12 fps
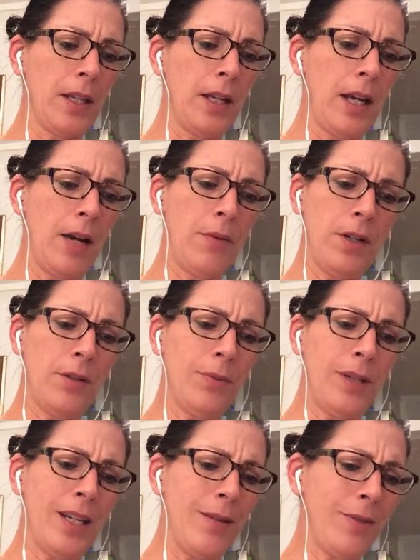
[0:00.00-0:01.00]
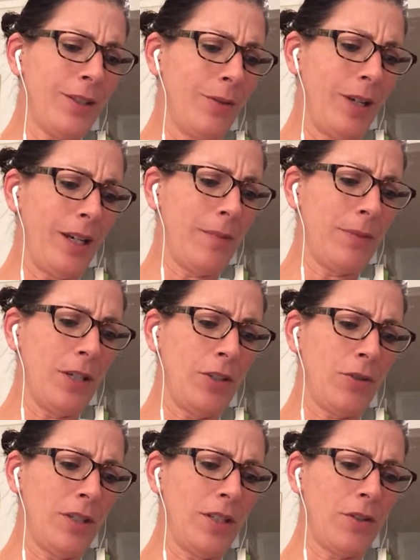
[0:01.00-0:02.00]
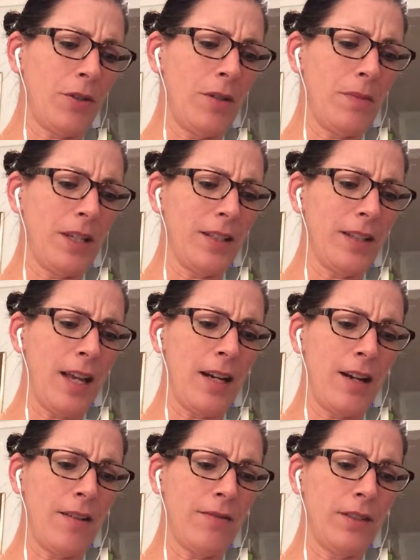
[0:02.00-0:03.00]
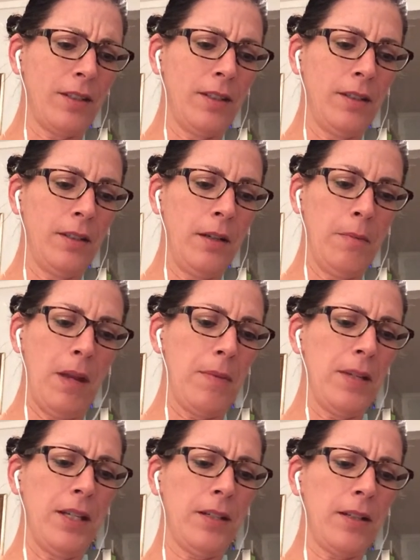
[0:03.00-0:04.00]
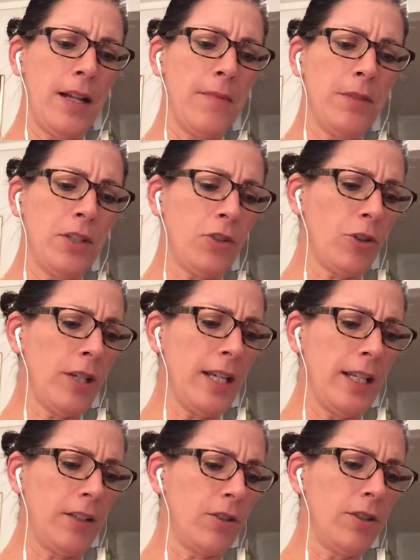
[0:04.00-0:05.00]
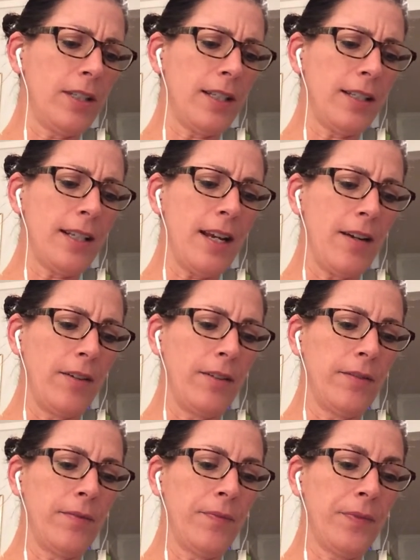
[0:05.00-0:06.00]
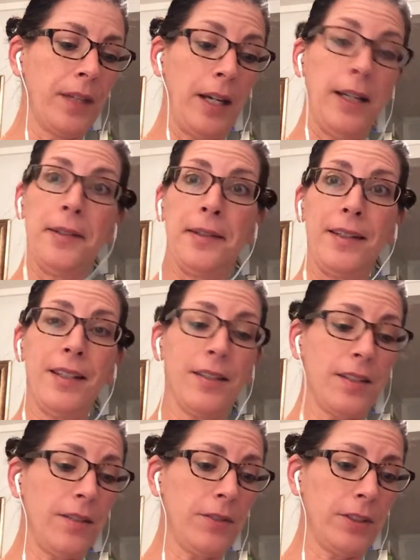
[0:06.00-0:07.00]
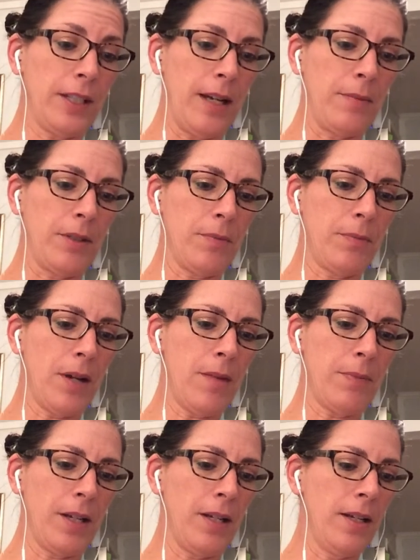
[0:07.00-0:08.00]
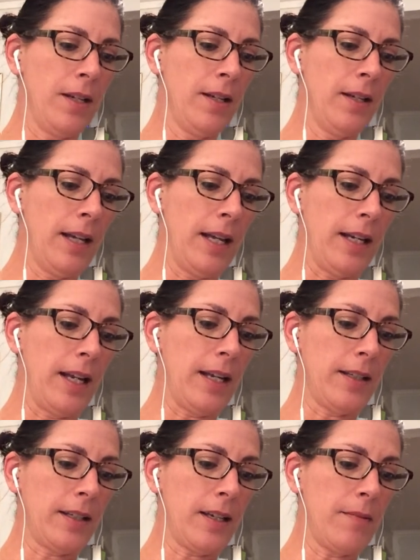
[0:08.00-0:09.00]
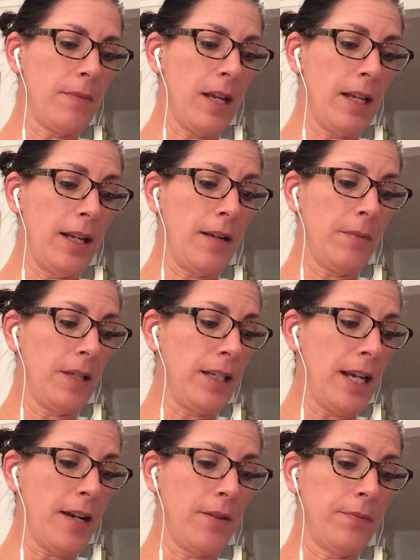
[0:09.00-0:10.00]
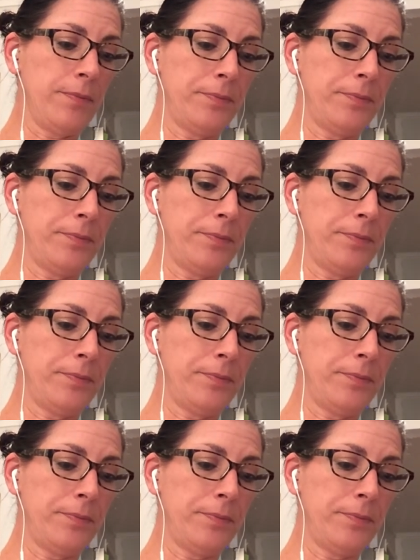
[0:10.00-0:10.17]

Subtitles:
I wondered what he was doing up in a tree, screaming his head off. Maybe he had climbed the tree and couldn't get down. I had done that several times, and Papa had had to come and help me down.